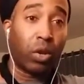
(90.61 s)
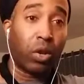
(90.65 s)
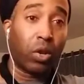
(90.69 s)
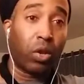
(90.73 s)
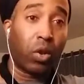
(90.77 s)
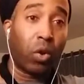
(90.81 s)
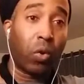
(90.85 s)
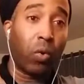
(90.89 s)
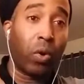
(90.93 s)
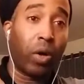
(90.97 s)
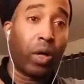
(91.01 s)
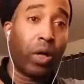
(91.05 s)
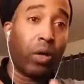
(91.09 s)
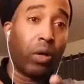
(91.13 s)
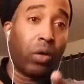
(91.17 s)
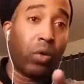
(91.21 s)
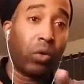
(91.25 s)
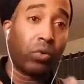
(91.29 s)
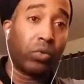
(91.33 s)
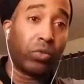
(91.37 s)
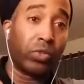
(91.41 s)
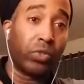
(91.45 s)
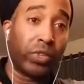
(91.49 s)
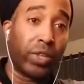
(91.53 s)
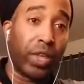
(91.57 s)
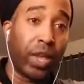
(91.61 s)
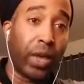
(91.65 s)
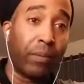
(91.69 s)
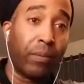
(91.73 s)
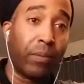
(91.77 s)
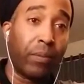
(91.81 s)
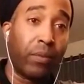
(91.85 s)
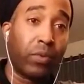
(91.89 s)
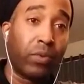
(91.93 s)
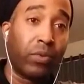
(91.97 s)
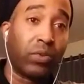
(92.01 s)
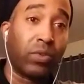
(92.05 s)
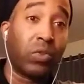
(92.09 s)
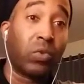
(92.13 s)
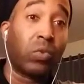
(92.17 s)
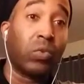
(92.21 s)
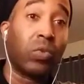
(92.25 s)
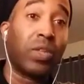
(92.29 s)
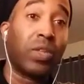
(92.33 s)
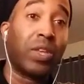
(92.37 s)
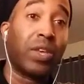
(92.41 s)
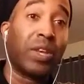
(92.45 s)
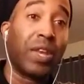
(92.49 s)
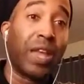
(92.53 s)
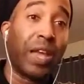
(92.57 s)
to go a whole step to
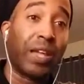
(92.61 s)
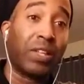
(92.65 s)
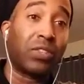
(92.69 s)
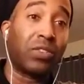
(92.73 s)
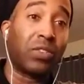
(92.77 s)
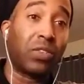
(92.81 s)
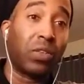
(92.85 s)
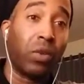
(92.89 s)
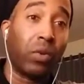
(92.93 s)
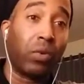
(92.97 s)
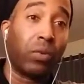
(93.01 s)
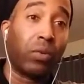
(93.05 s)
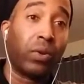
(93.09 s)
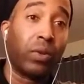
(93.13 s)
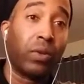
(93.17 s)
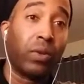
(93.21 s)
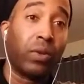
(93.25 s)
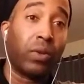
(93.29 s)
the next note.